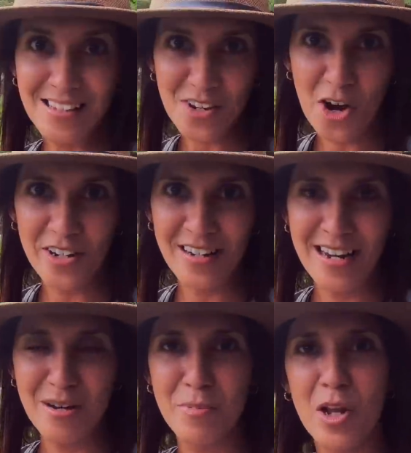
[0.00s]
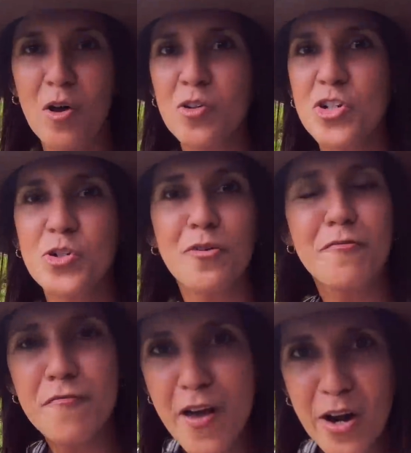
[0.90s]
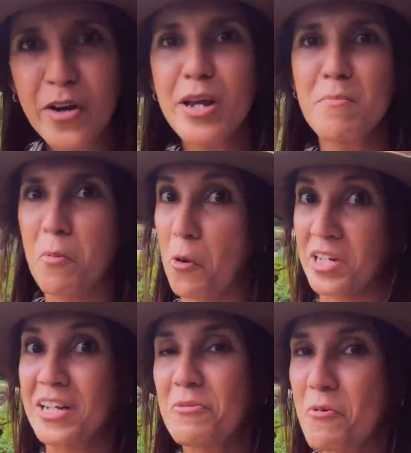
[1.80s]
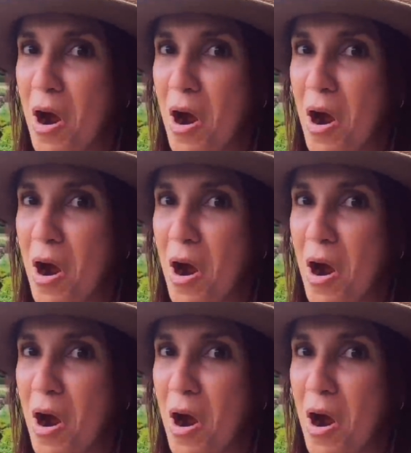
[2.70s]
this garden here belonged to a very important and